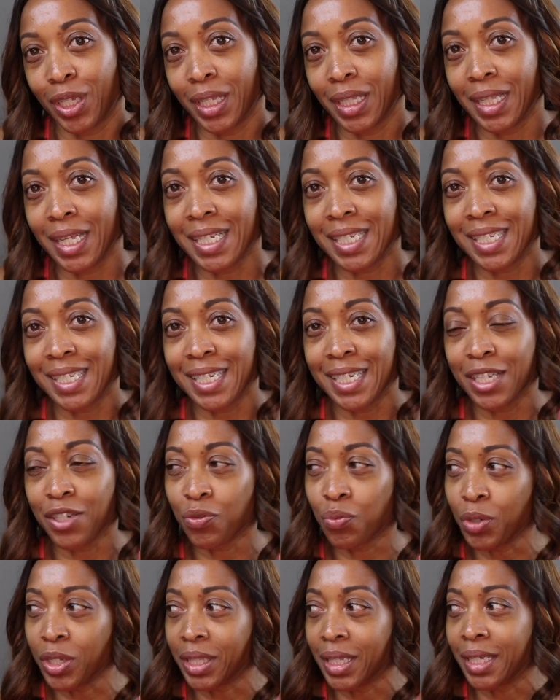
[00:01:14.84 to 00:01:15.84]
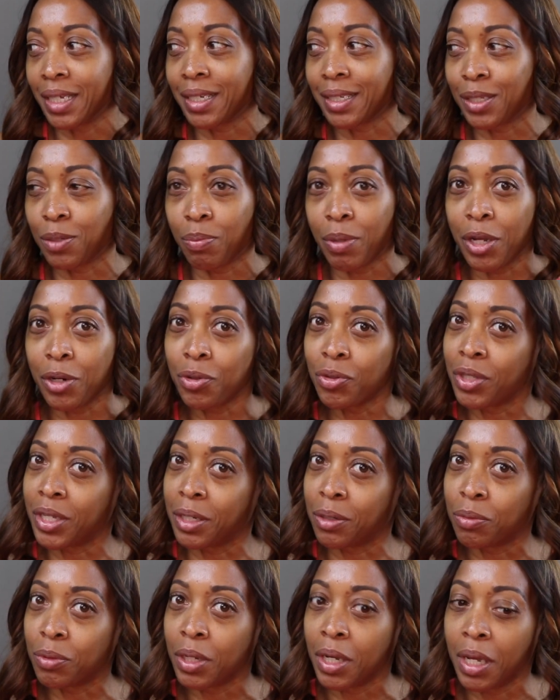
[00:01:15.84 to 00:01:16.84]
Let's see if we think it's better
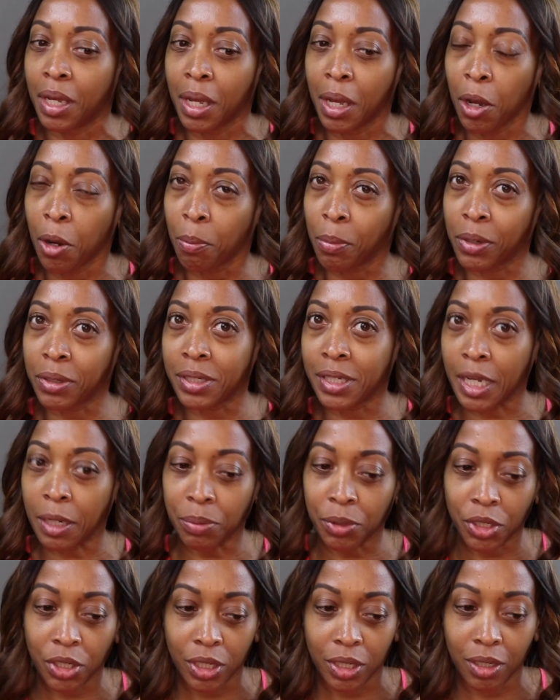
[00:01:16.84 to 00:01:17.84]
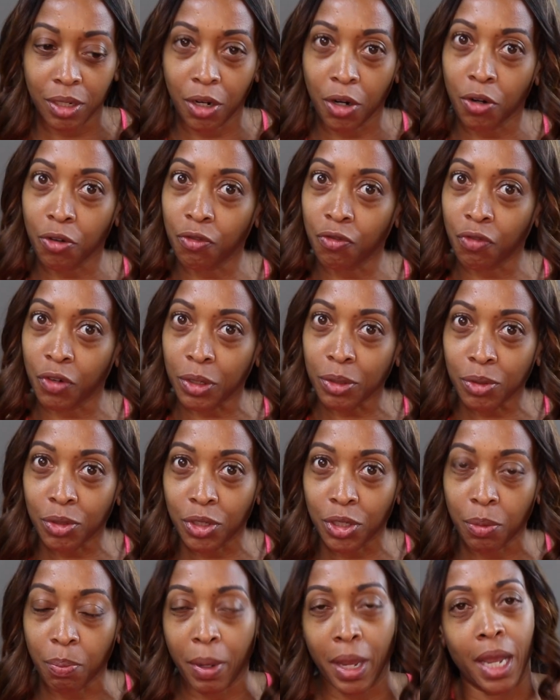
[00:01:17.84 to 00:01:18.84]
than Perception, her
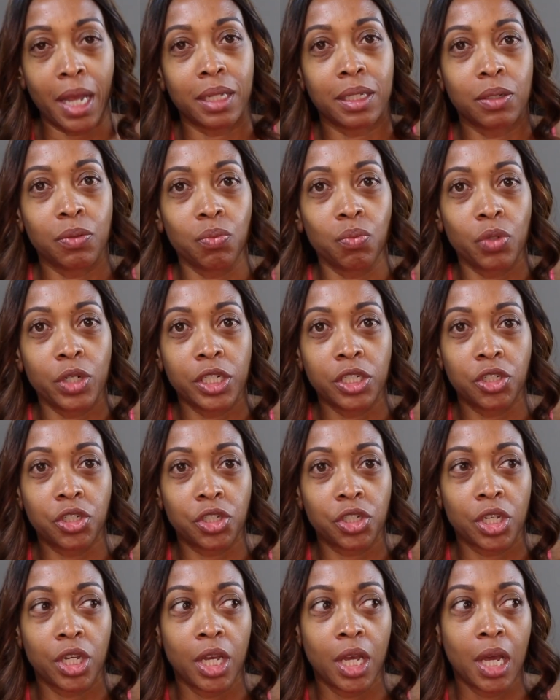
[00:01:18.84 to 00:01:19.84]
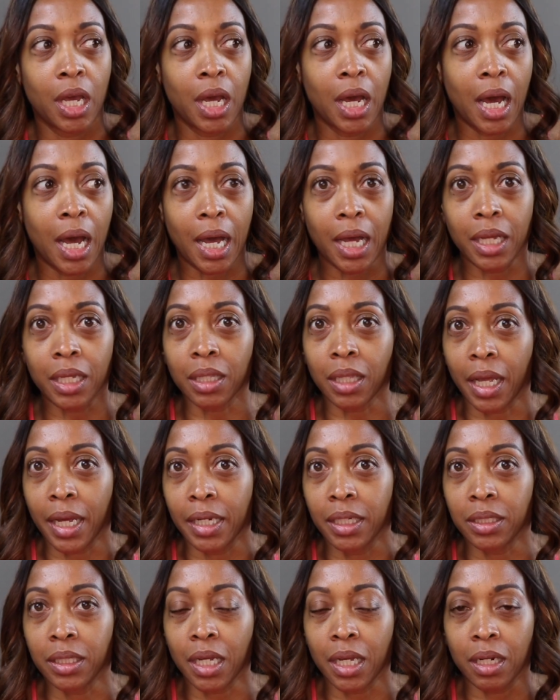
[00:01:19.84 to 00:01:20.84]
first palette, which I
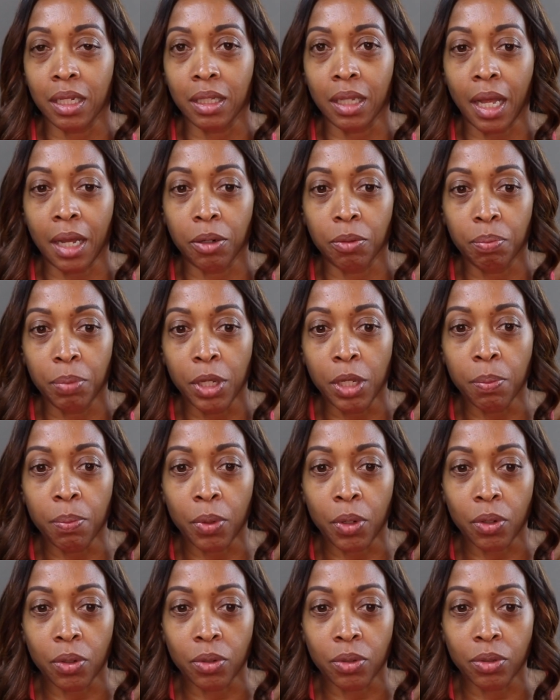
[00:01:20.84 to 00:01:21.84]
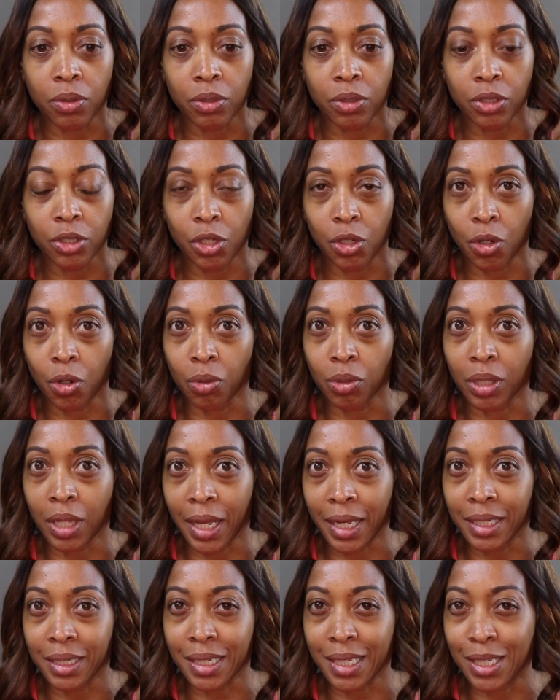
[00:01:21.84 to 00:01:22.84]
liked and a lot of people,
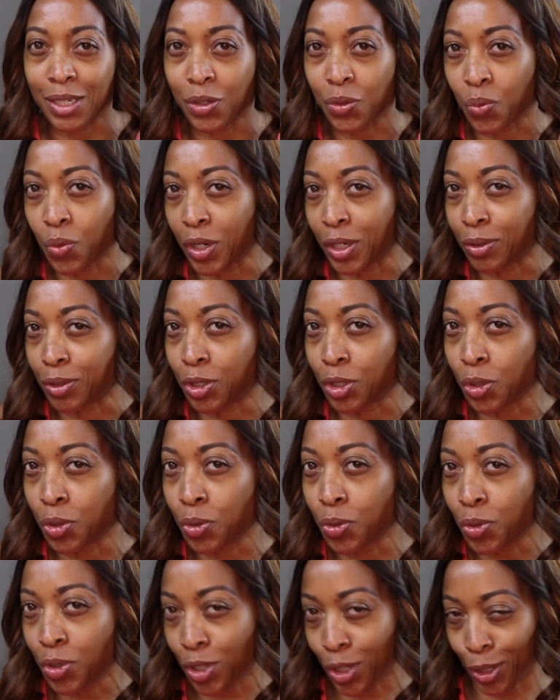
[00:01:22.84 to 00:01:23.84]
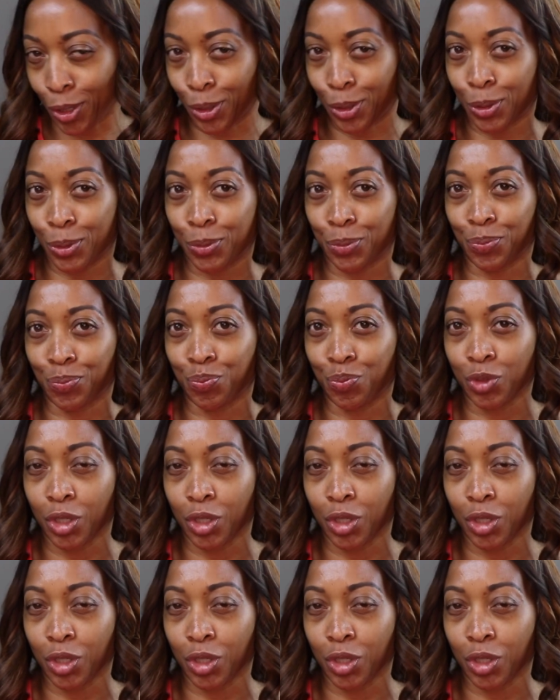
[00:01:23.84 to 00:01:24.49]
liked as well too. So